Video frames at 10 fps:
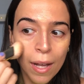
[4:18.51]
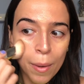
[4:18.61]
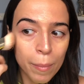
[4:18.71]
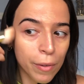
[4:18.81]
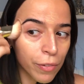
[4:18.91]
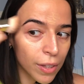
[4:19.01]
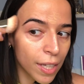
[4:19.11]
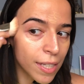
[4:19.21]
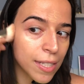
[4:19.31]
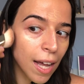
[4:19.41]
but for
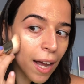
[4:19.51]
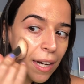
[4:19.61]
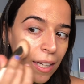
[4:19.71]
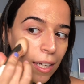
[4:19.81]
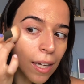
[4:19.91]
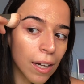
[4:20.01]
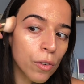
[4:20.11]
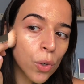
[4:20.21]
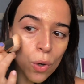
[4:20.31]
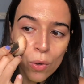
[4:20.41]
this I
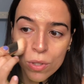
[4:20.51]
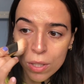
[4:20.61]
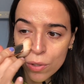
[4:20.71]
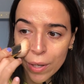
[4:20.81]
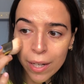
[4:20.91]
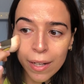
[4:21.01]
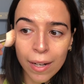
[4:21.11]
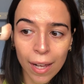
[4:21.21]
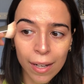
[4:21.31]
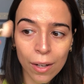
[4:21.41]
concentrated
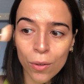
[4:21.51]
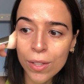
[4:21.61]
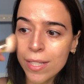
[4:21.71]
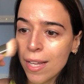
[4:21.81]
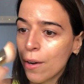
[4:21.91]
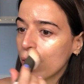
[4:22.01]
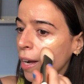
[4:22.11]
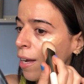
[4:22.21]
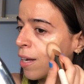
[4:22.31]
like on this area,